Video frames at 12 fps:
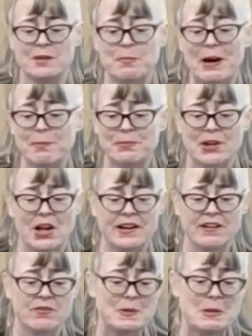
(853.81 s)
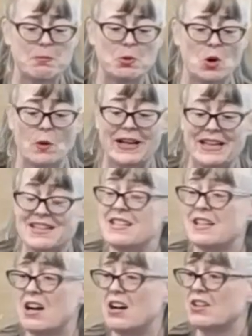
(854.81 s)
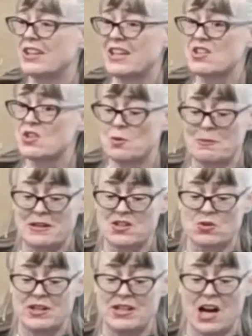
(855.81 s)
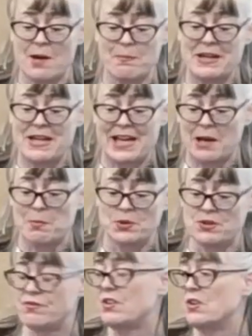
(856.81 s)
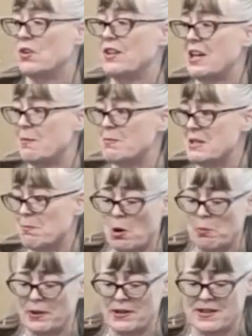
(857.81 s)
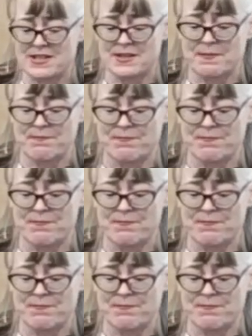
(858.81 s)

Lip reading: the pipeline of people going into congregational ministry not being able to fill the empty pulpits.